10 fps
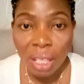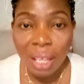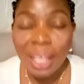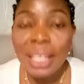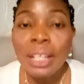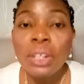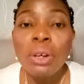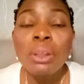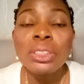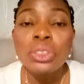and they
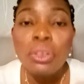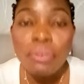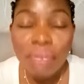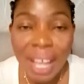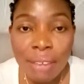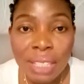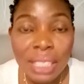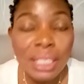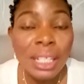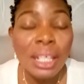don't survive.
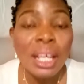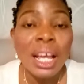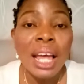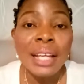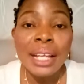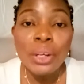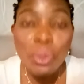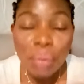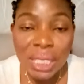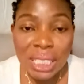They know
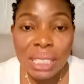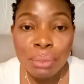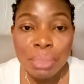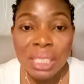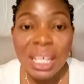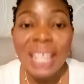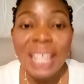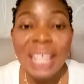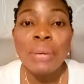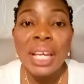what it be, and
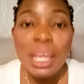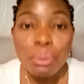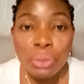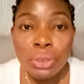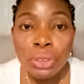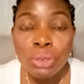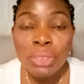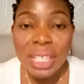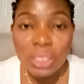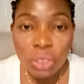they were able to
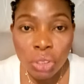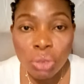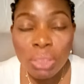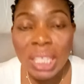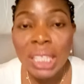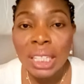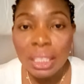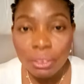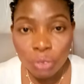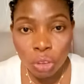rescue a lot
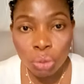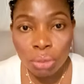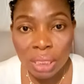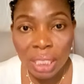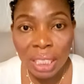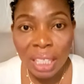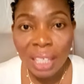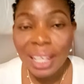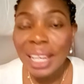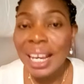of children.
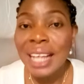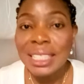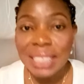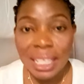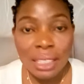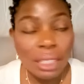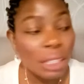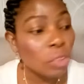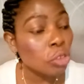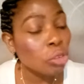Like I said,
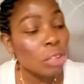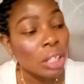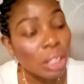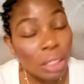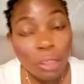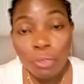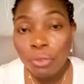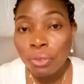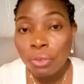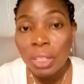a lot of
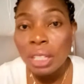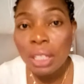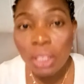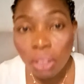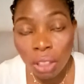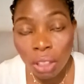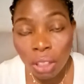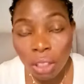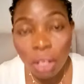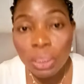
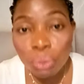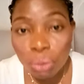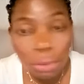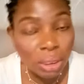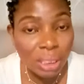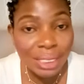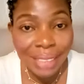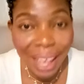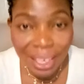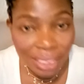Hollywood
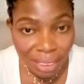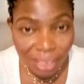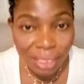stars,